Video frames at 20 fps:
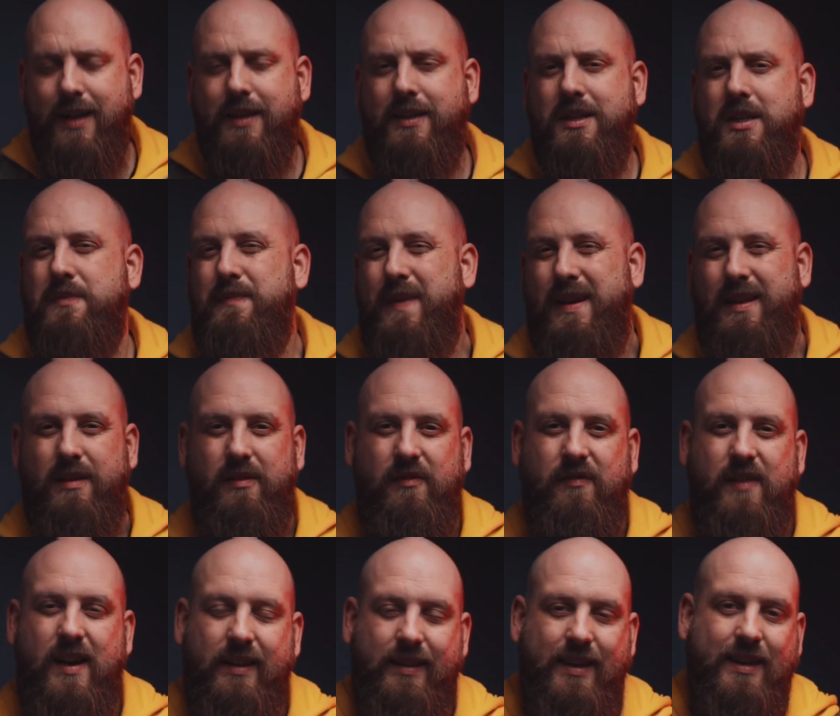Despite the
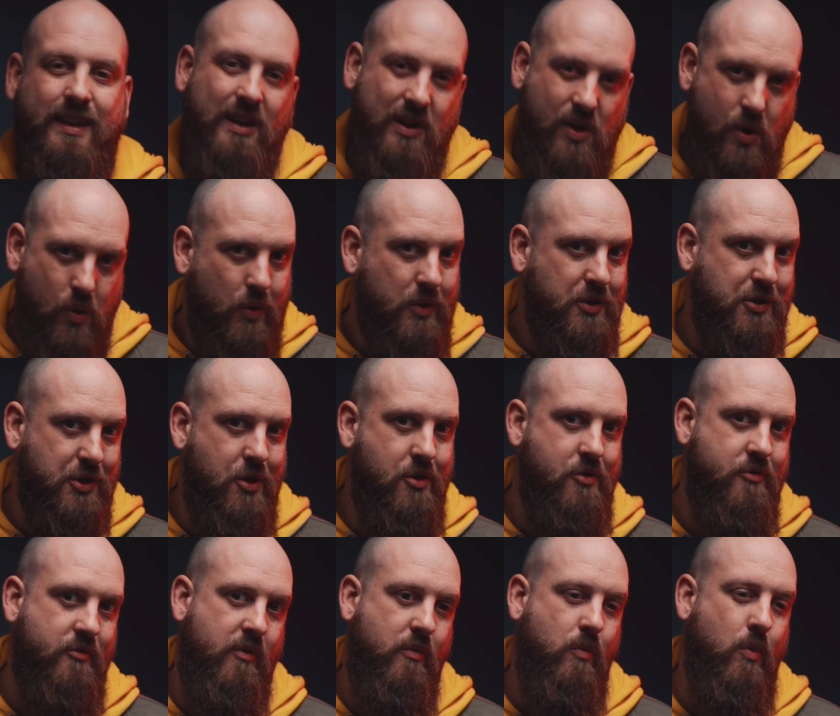fact that you know it's
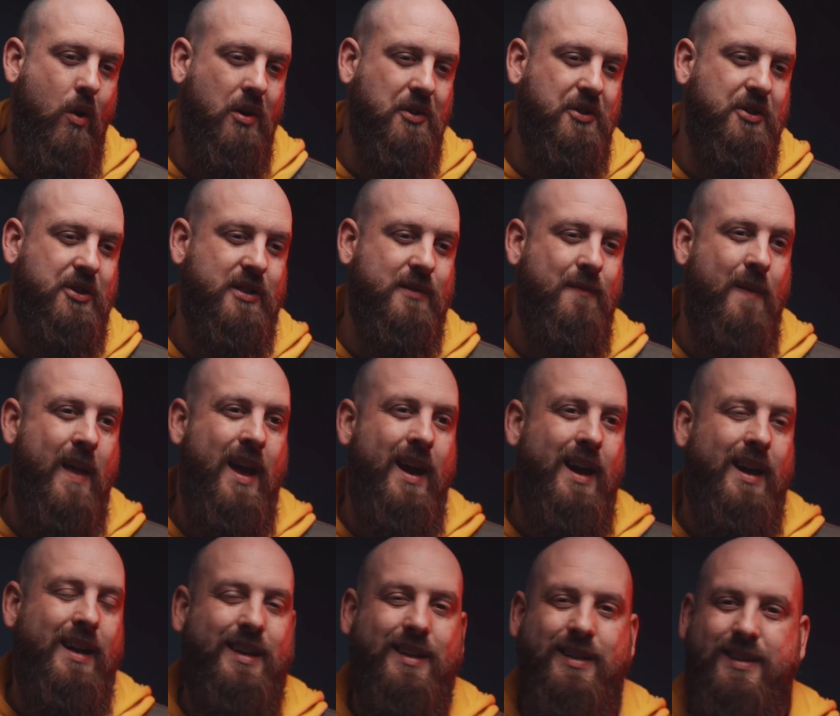100 watts,
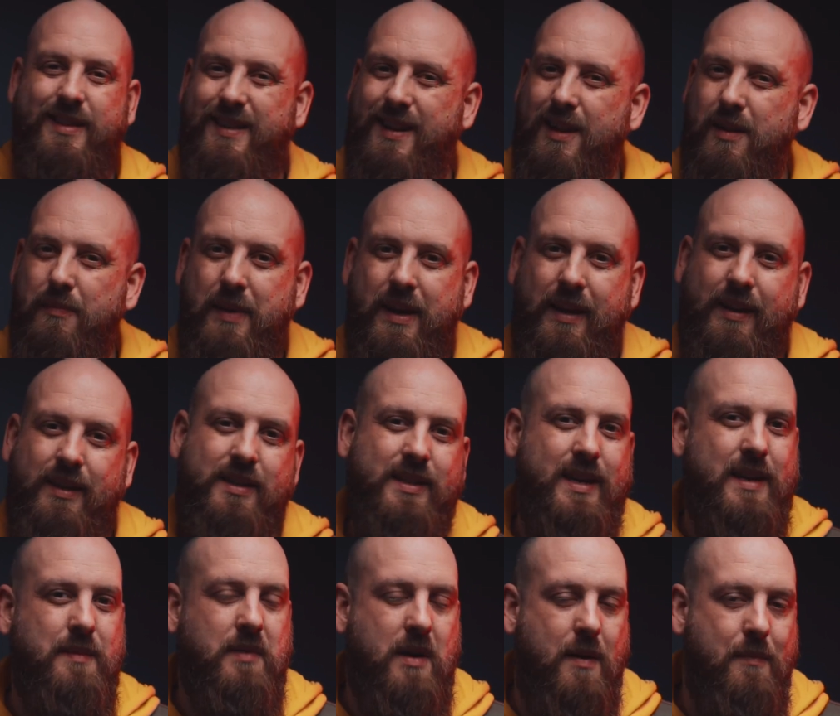you still make the
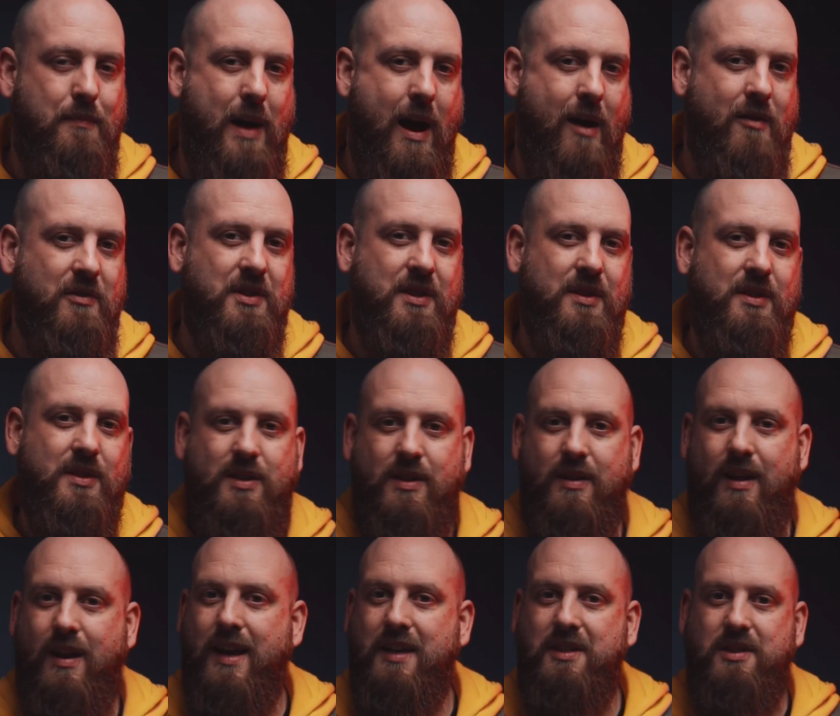same comparisons to
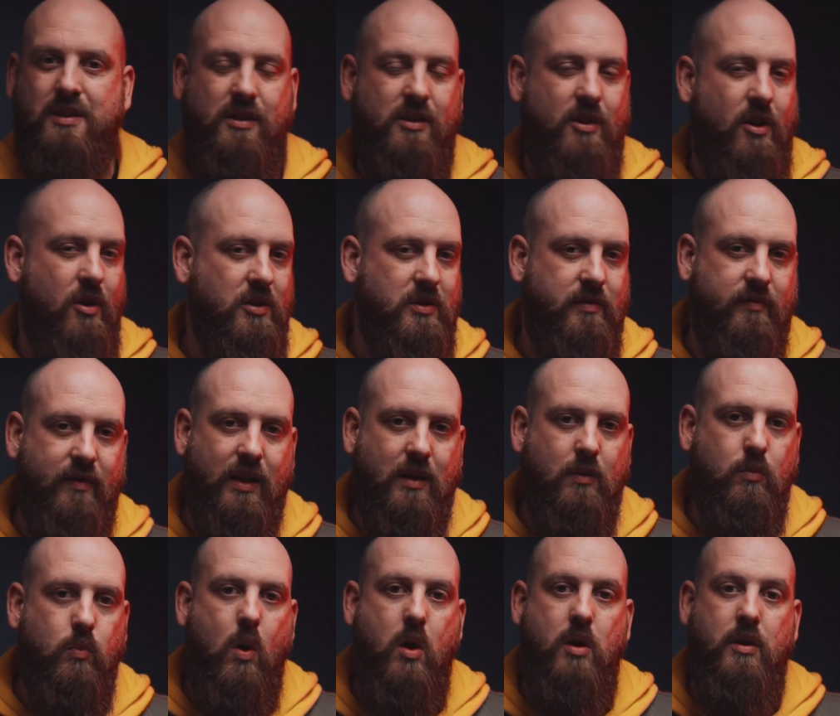the likes of the Godox
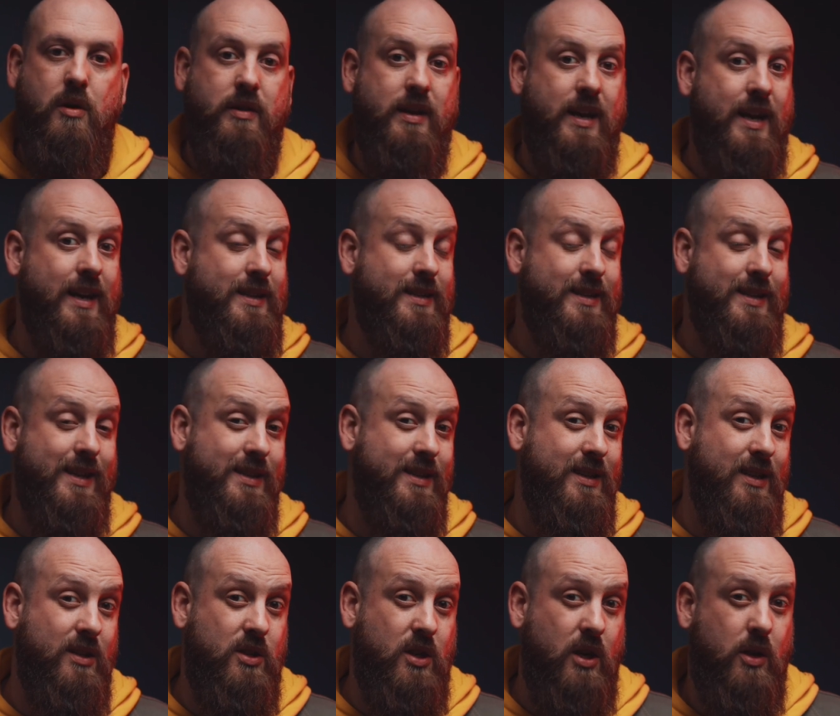V1 or the
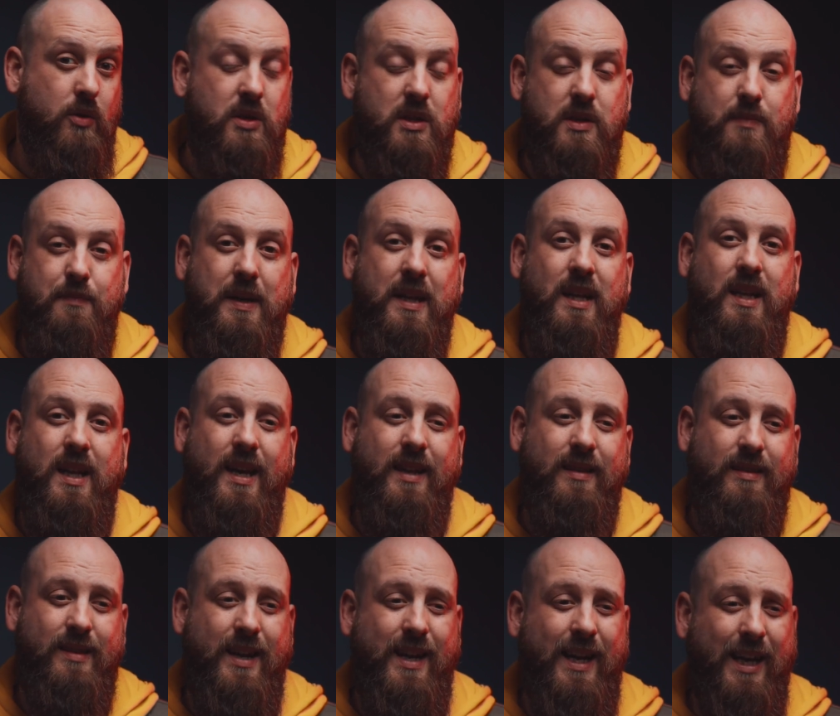862
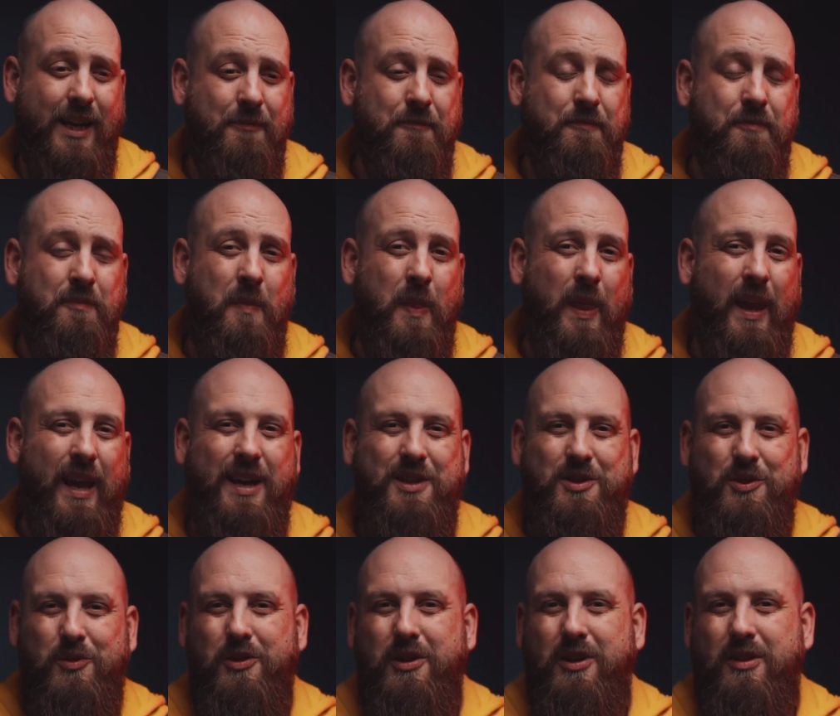Speedlight, thinking
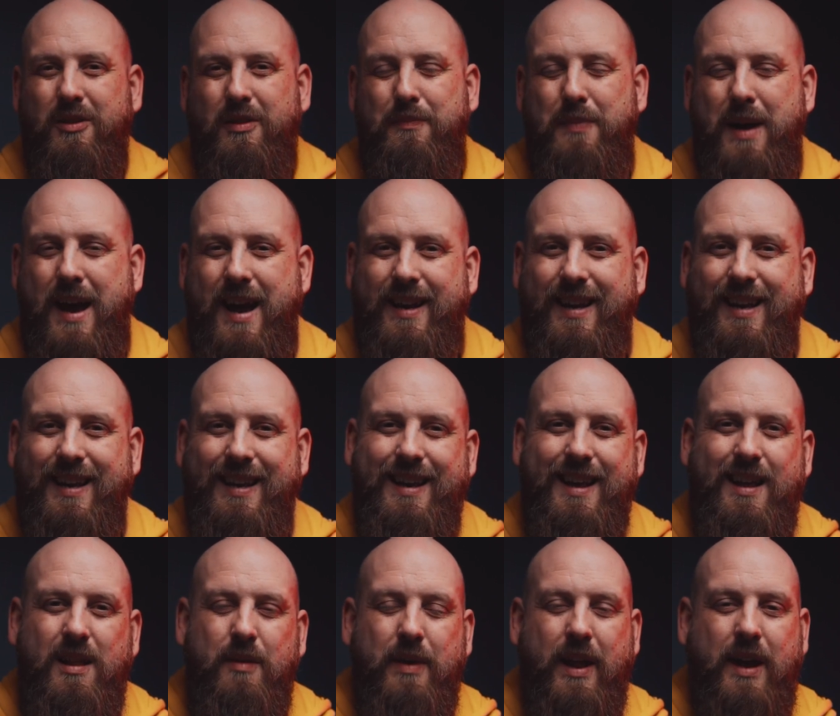it's only going to pack a
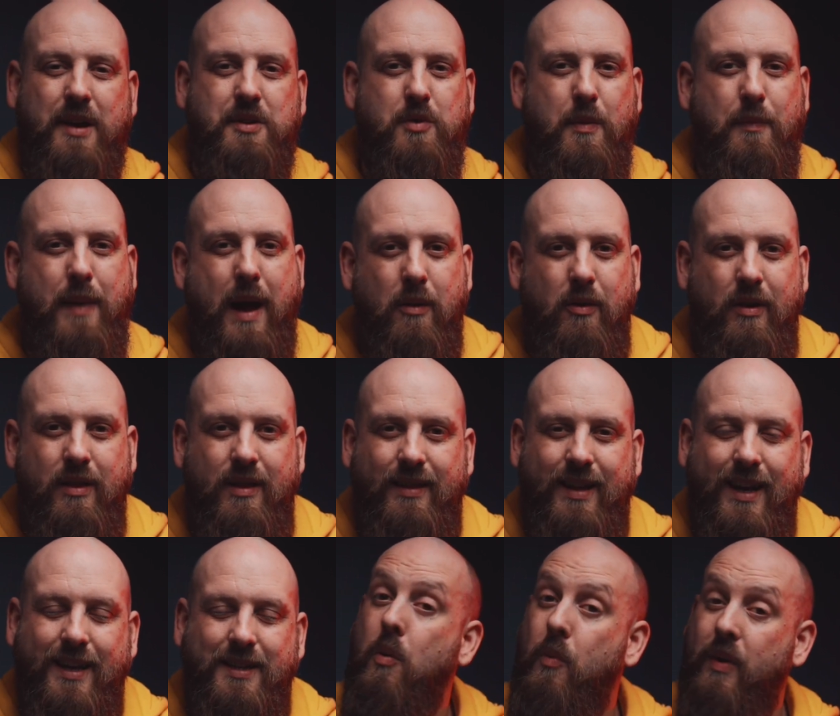little bit extra power than
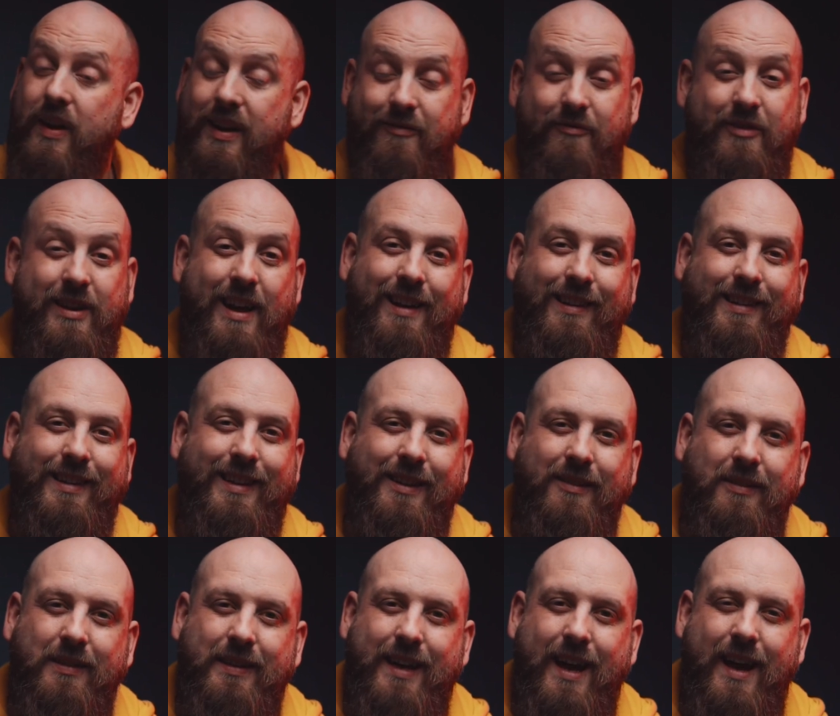that, when in reality
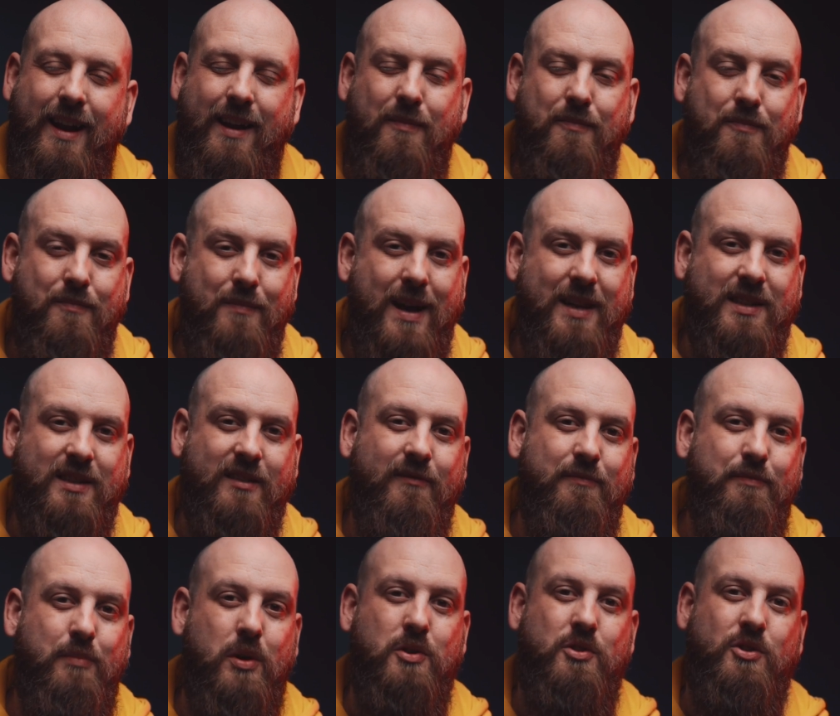you get a
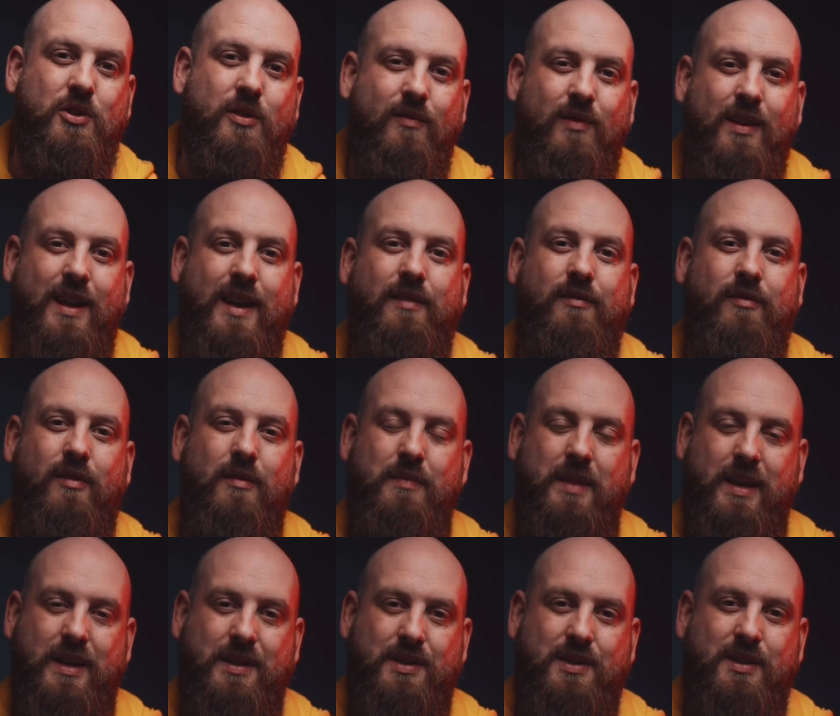massive punch of light from
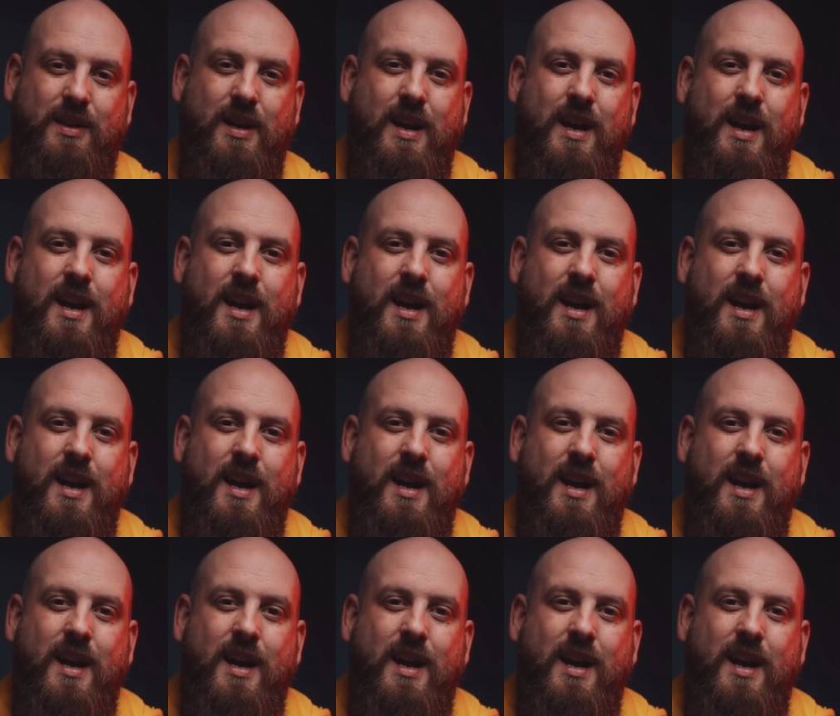this.